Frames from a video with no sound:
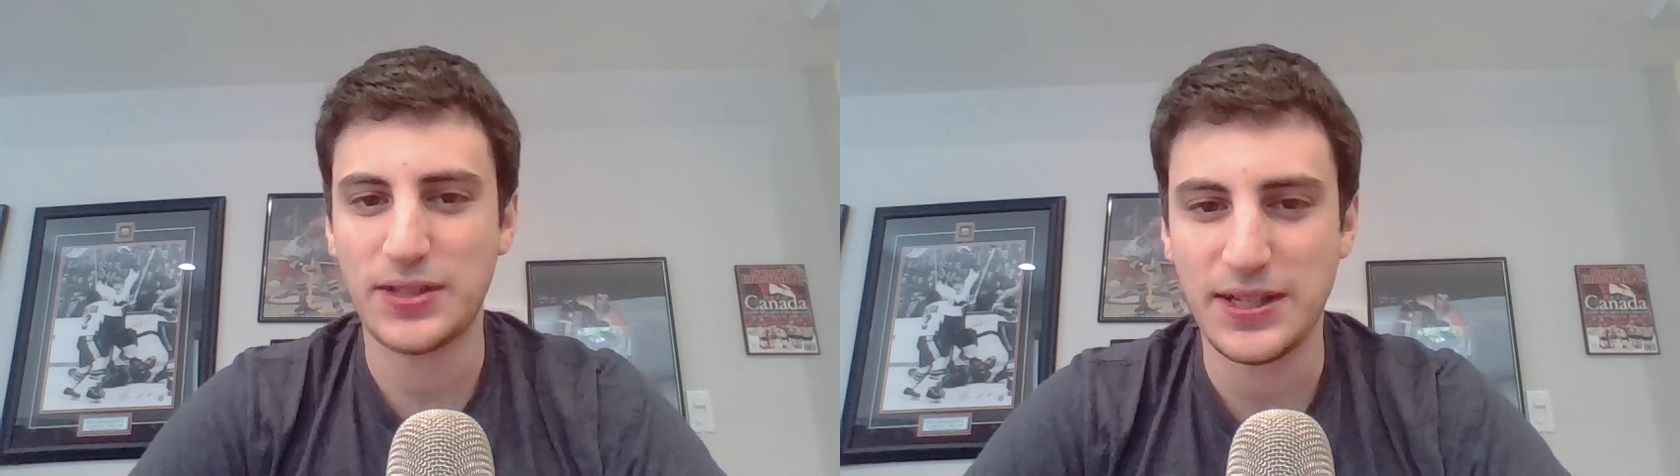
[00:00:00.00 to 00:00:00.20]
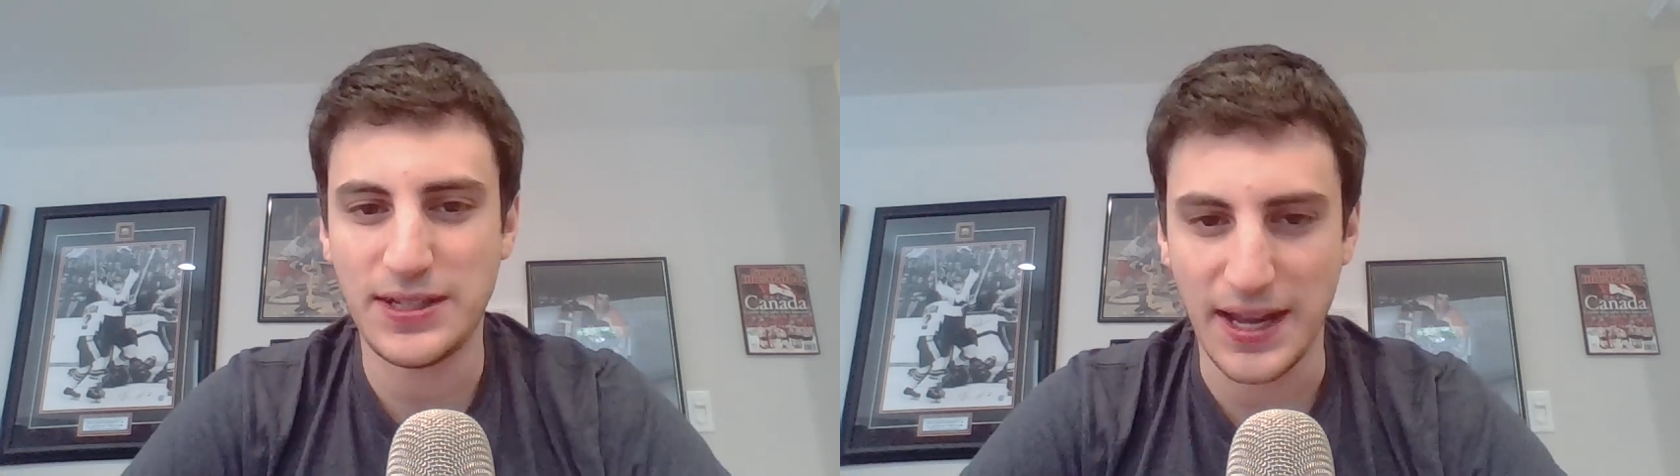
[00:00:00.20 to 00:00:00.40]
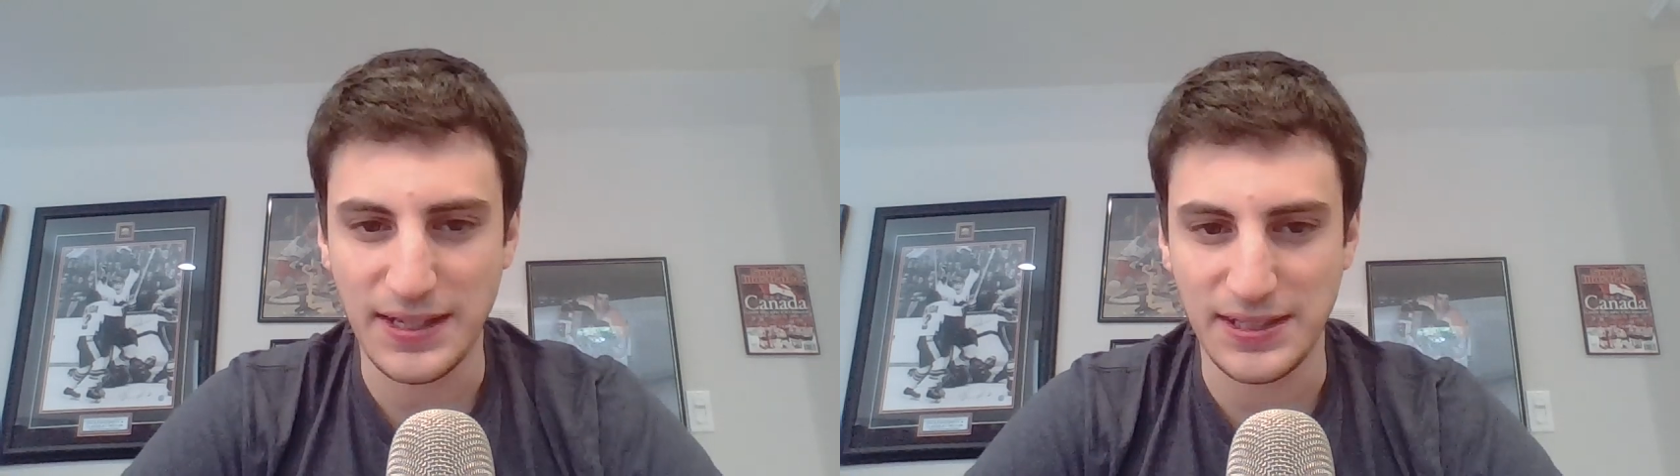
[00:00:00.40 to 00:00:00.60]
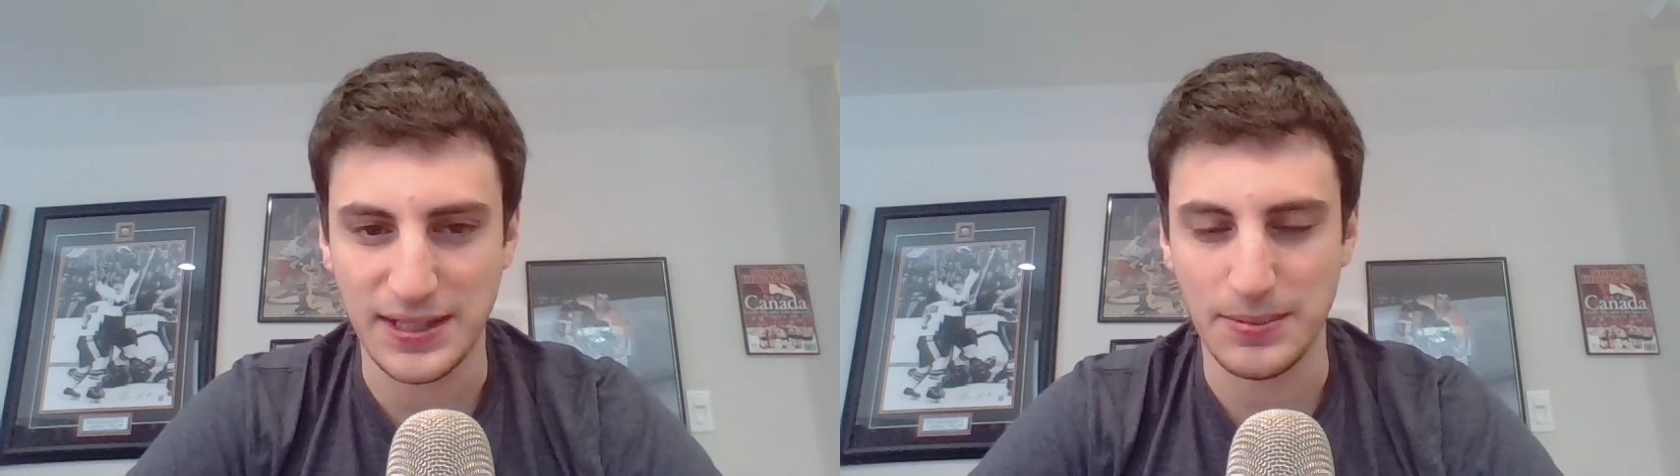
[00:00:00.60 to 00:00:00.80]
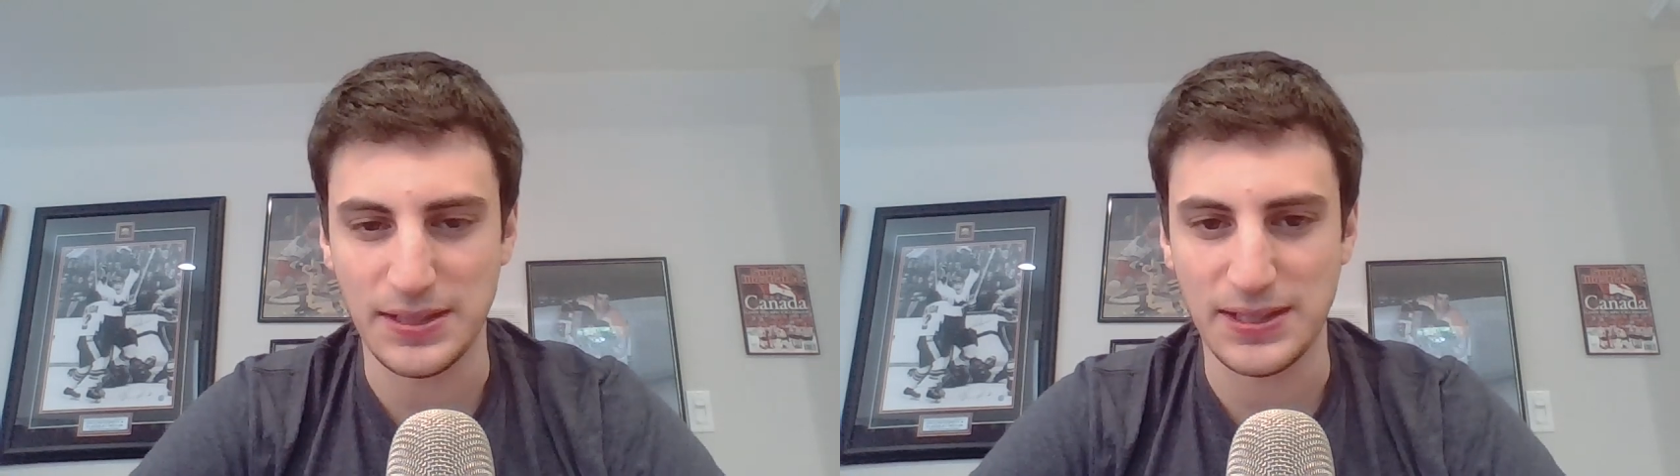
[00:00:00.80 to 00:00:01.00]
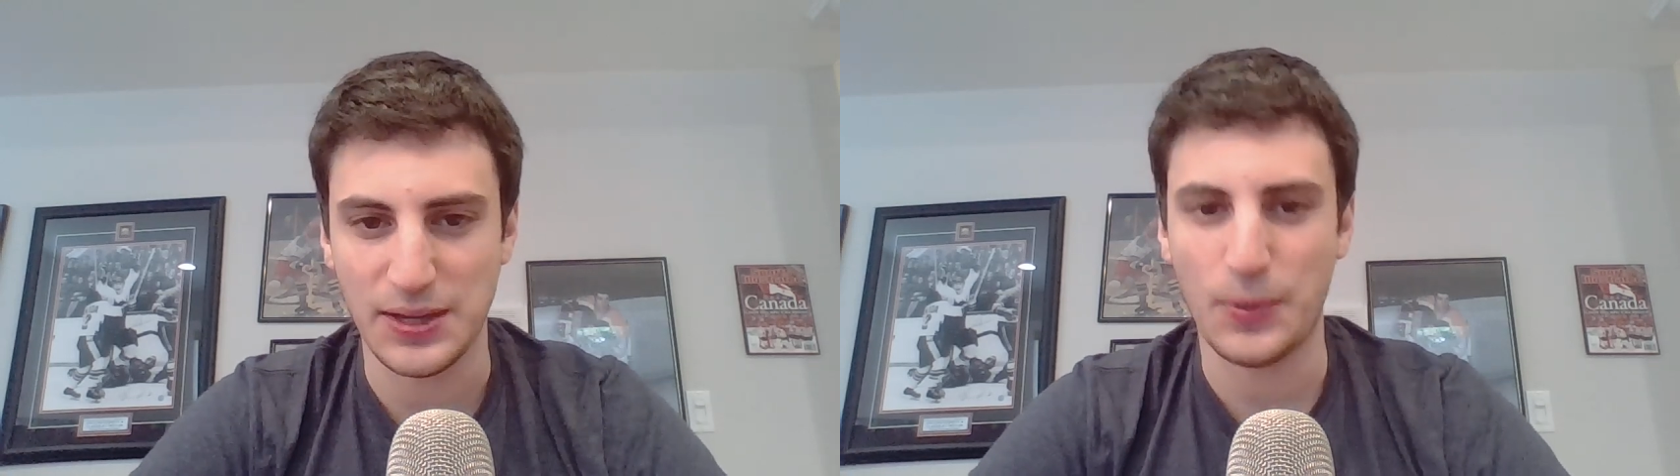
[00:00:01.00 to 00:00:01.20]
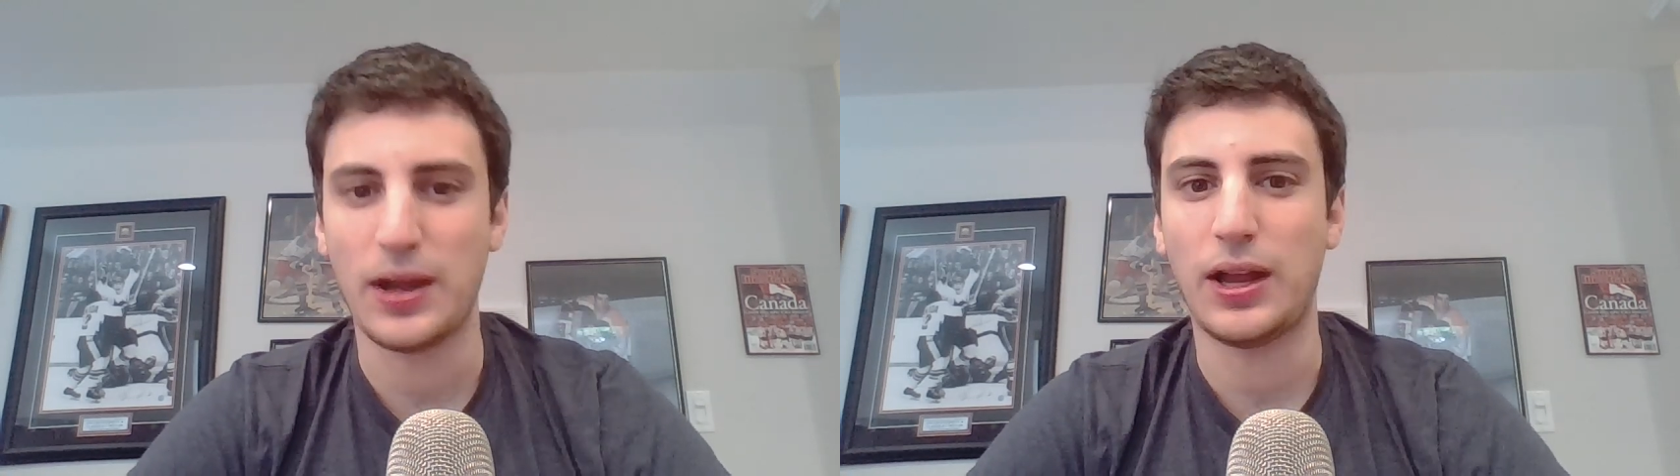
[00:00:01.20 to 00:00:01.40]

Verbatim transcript: today's CBC, well,